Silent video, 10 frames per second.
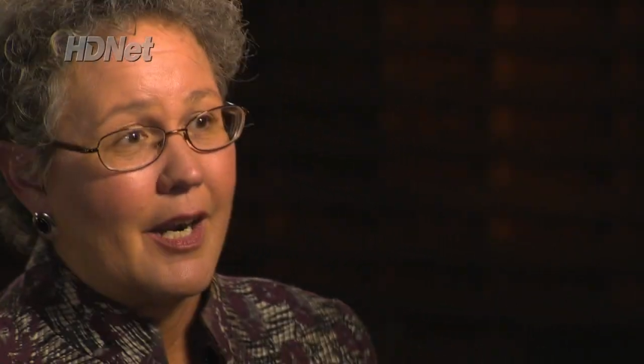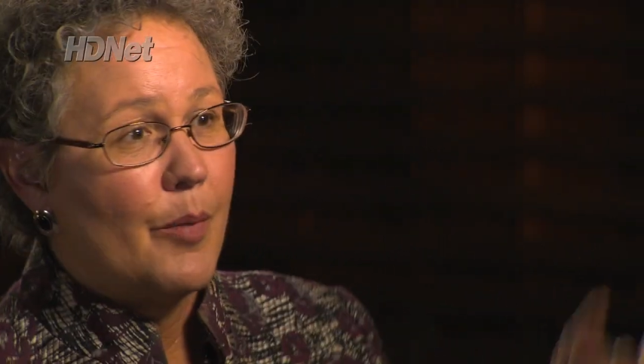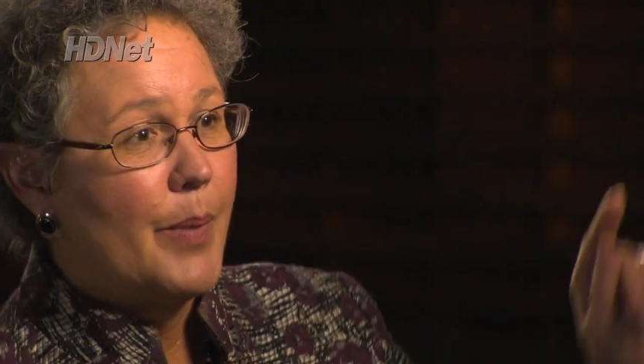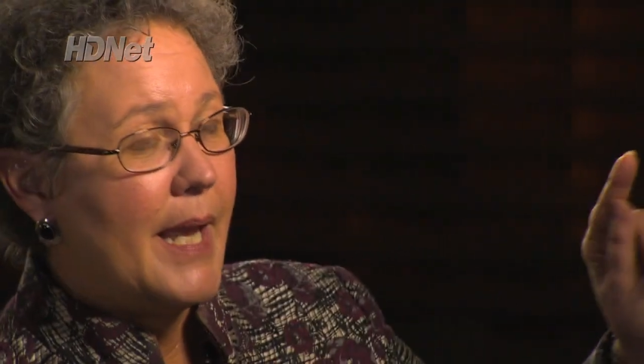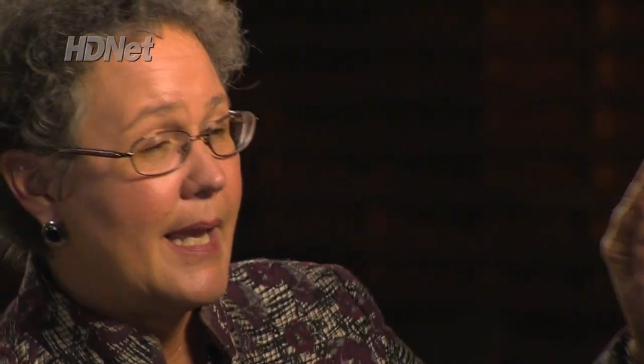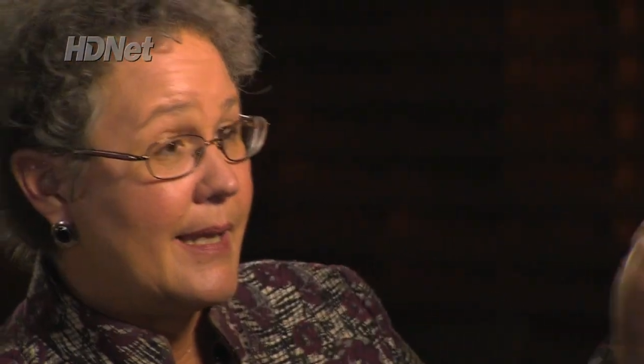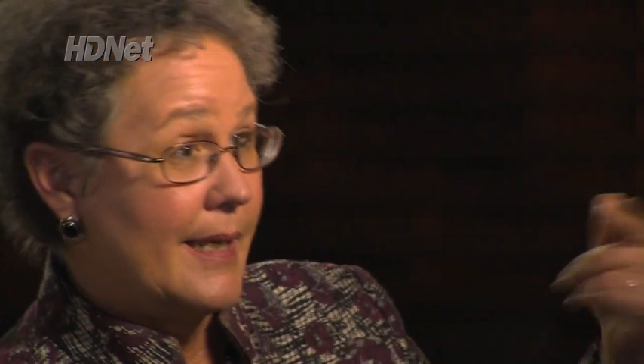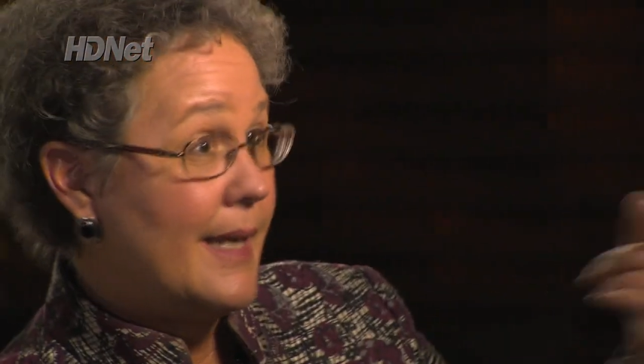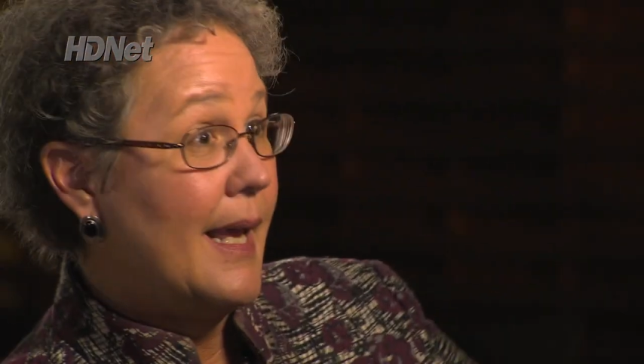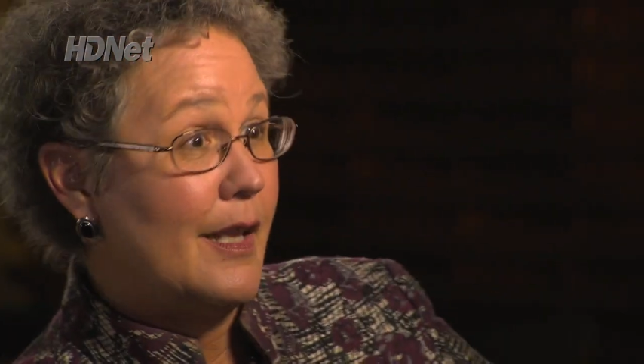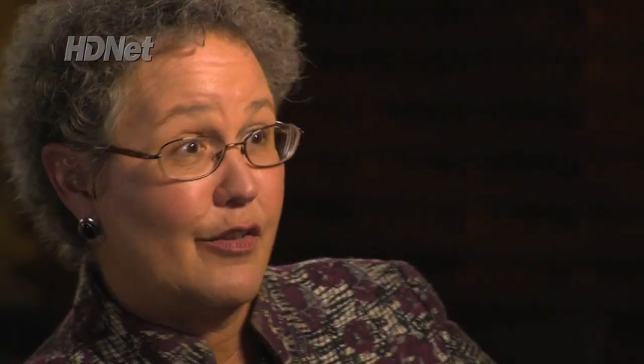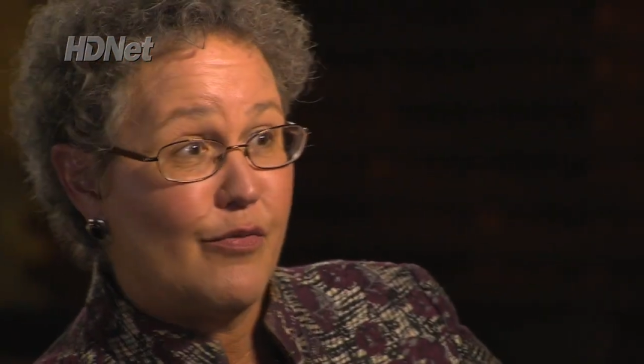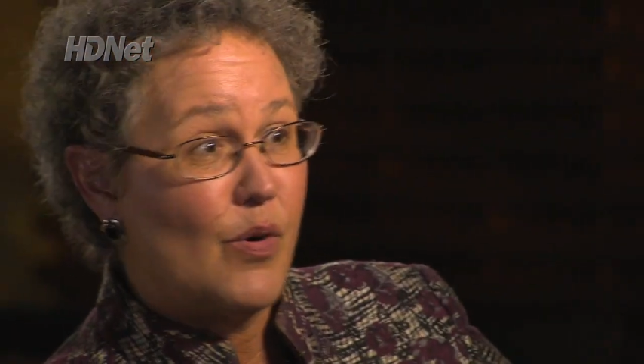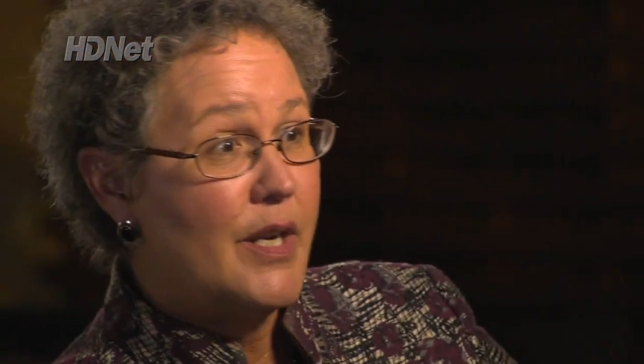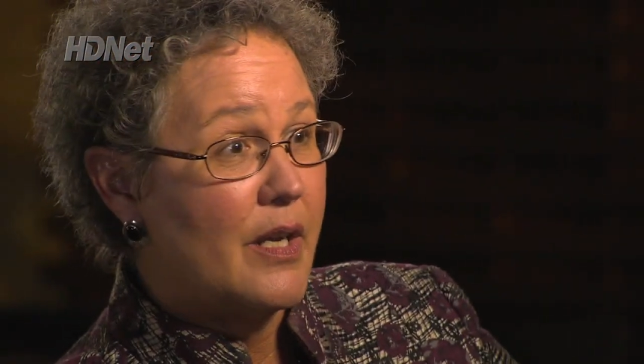are paying in
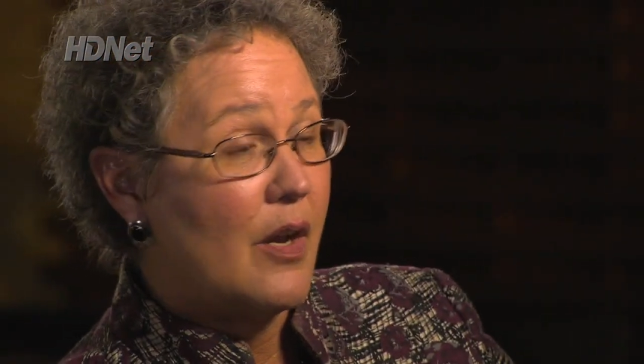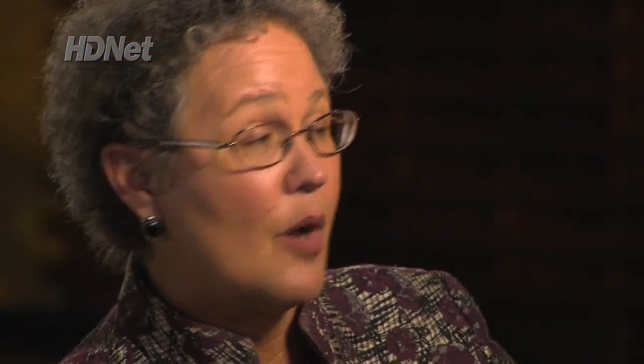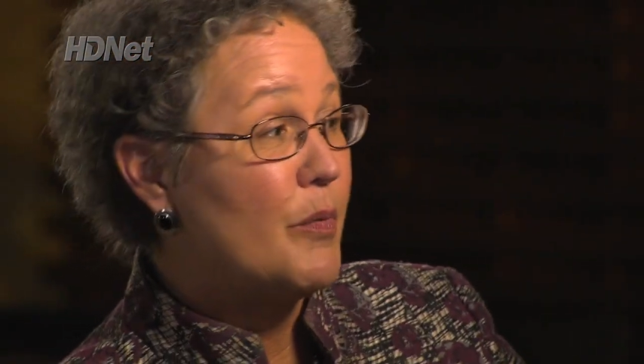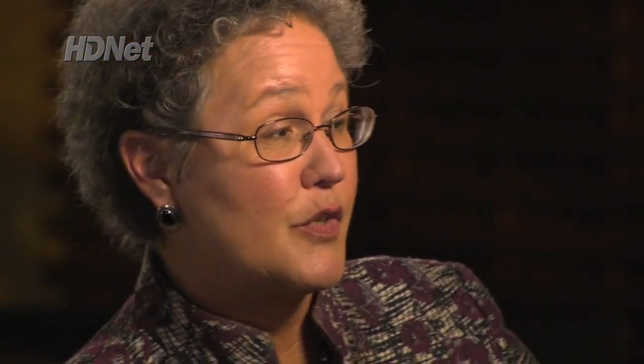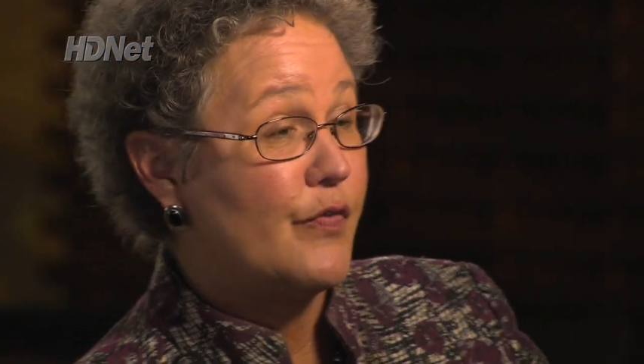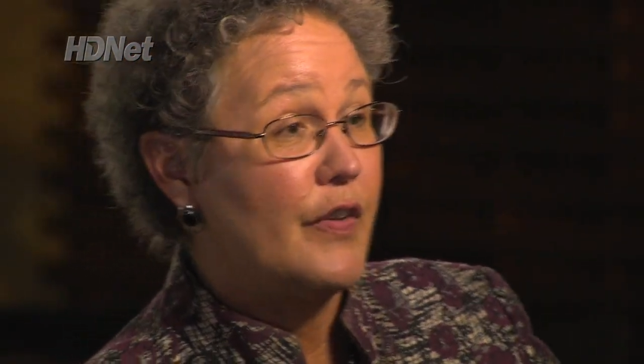California almost